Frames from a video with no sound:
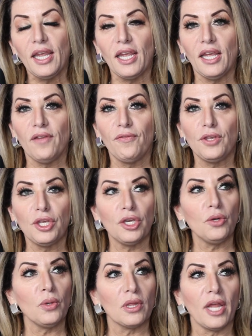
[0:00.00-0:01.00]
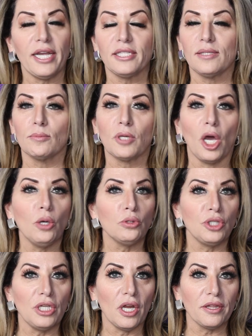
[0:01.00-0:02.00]
If you would like some
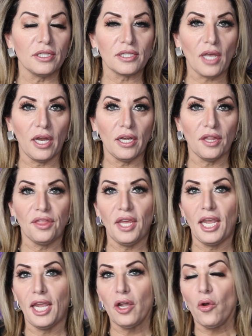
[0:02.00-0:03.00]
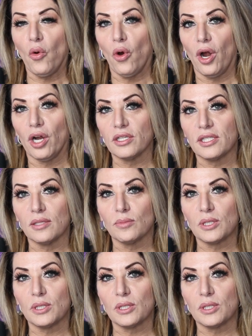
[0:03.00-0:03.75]
coaching on this kind of thing or some